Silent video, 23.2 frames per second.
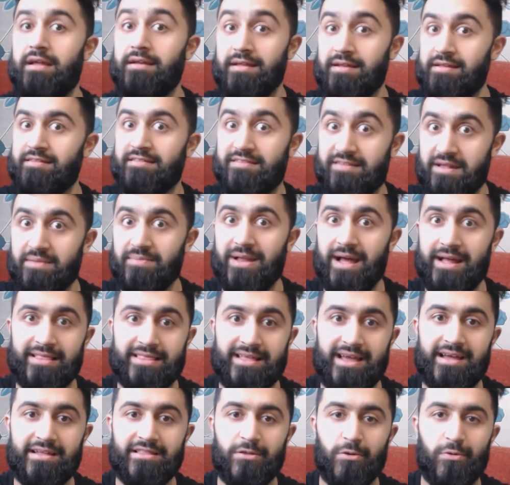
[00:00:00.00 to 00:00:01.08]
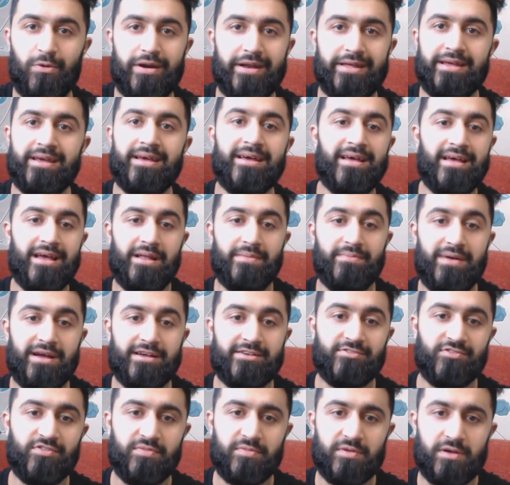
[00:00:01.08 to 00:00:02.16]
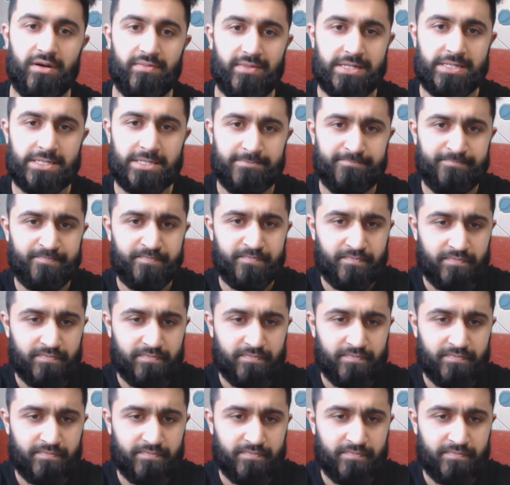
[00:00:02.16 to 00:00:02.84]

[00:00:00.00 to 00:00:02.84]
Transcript: it didn't seem like that in the Reddit and mainstream comments.